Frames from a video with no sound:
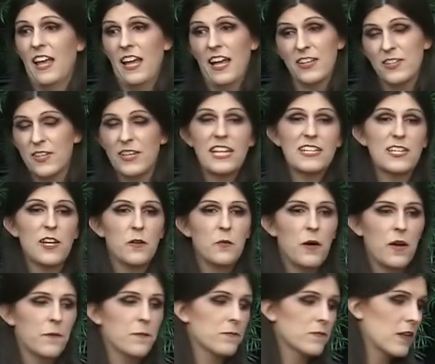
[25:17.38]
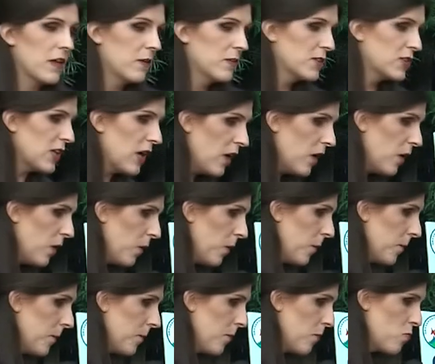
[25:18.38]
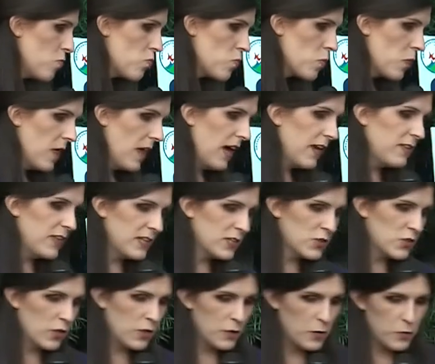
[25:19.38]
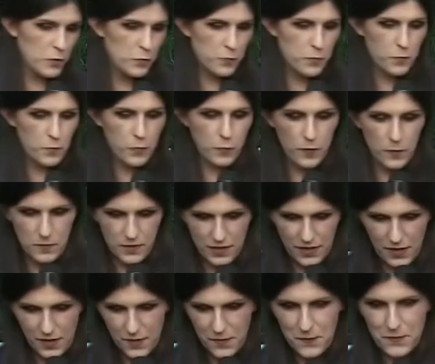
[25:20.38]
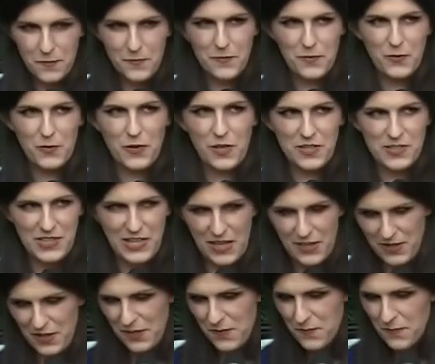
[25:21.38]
and so that's how I won. So I then drove from there across the county.